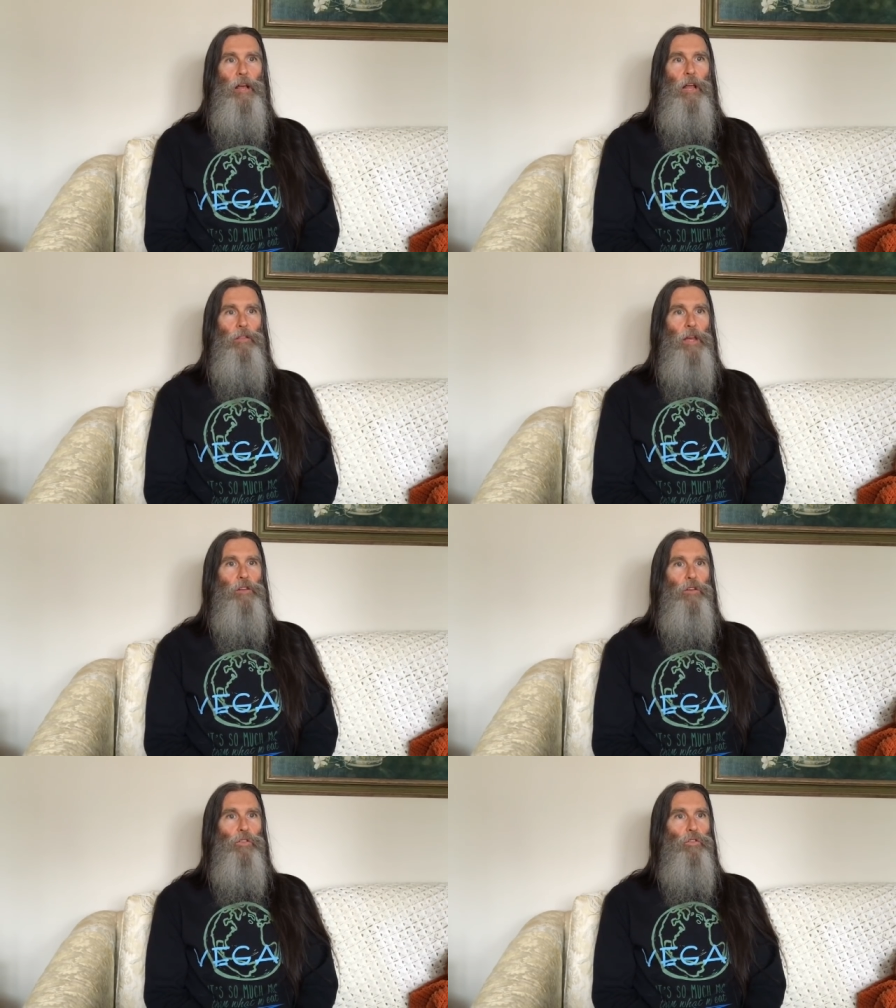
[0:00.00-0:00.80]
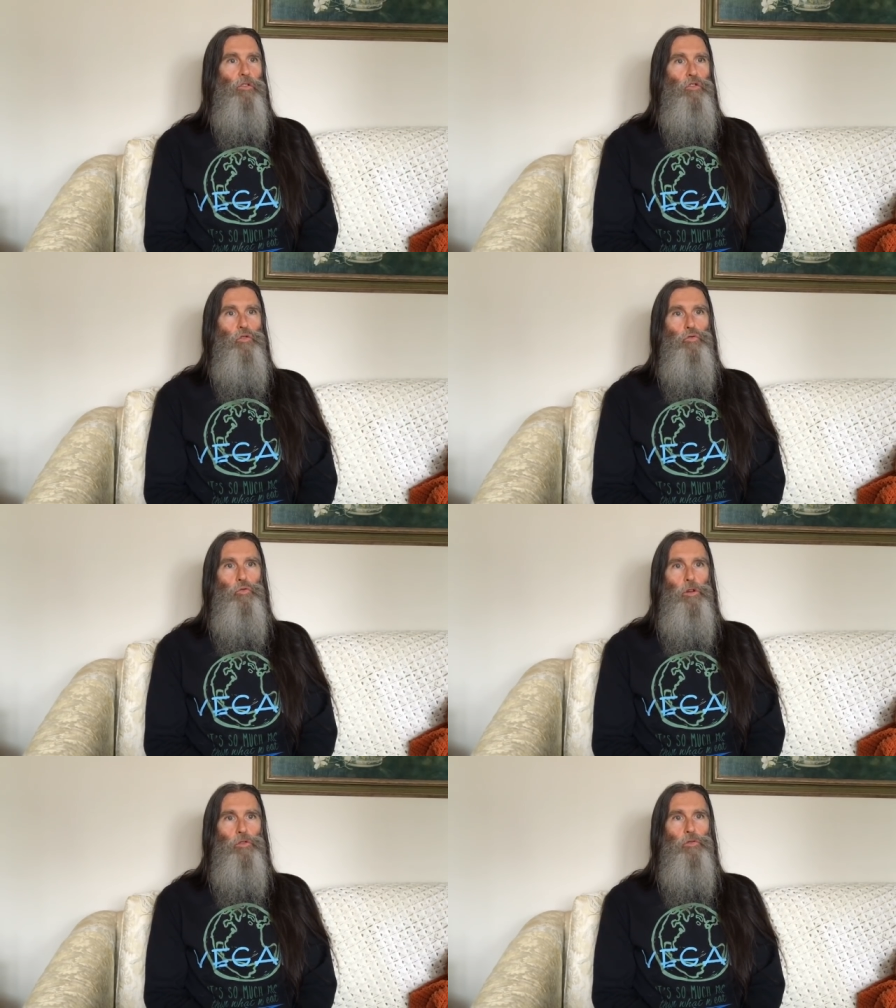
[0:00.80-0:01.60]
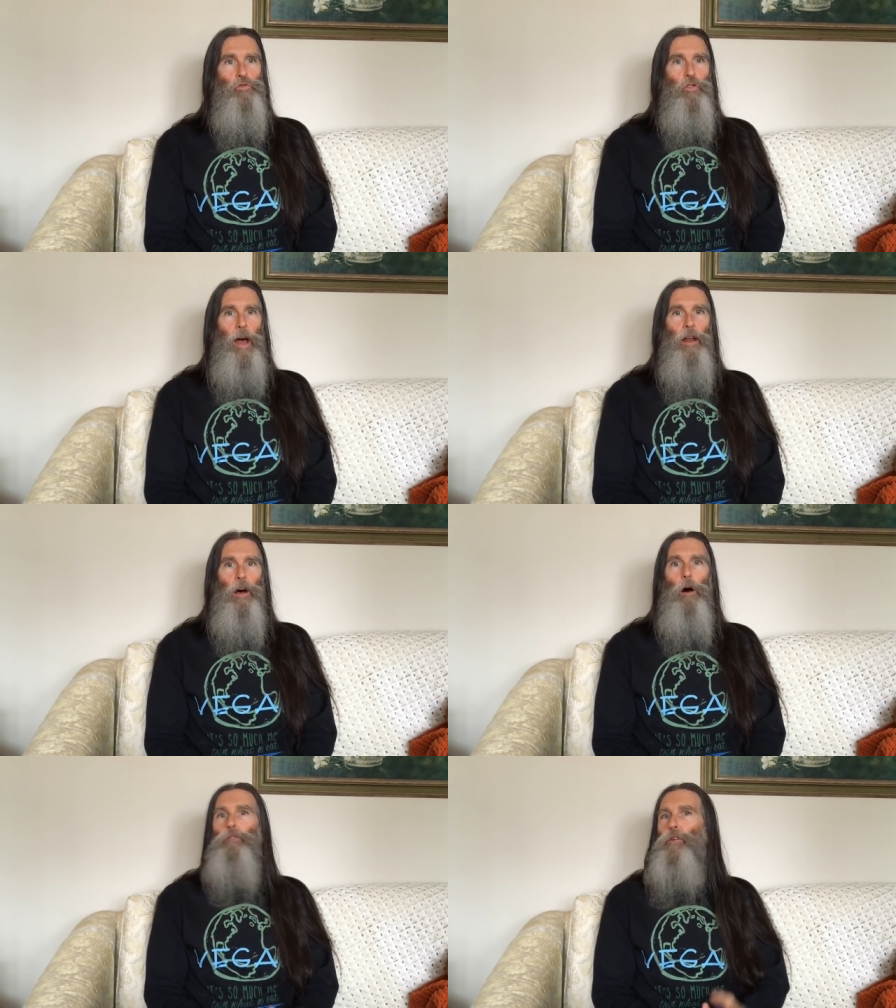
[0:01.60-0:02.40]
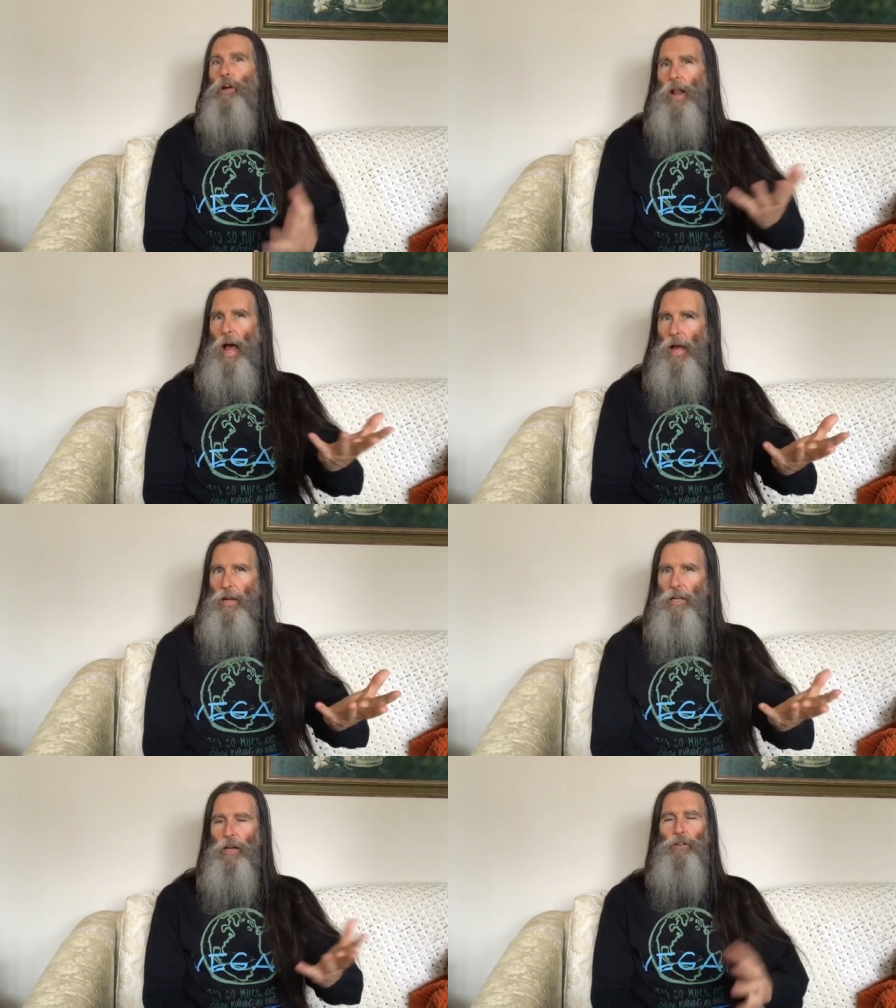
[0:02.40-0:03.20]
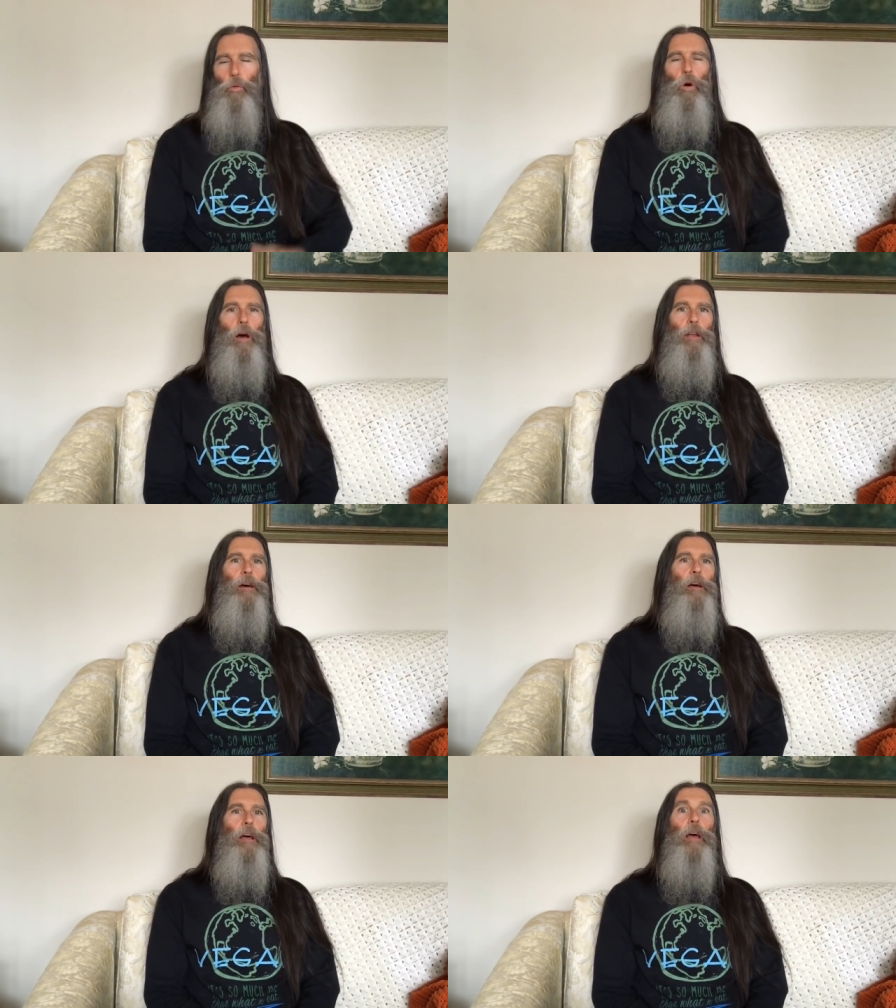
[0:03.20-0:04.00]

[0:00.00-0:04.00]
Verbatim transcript: and they just you you try to offer an idea to one